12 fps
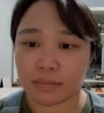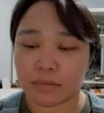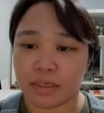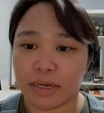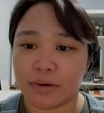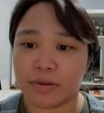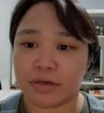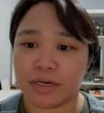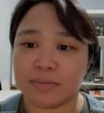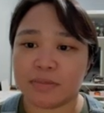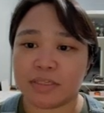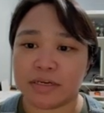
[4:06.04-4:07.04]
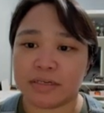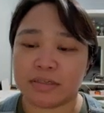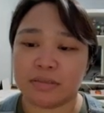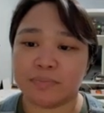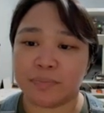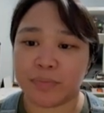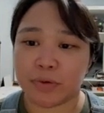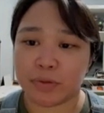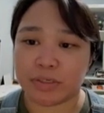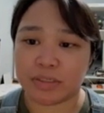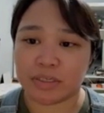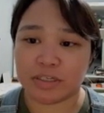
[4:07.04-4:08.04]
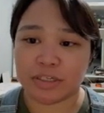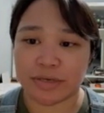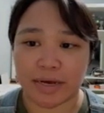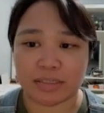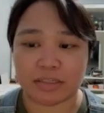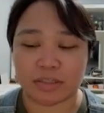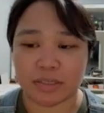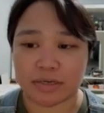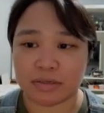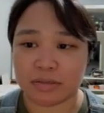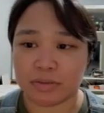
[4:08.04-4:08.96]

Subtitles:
Now the Krebs cycle, or citric acid cycle,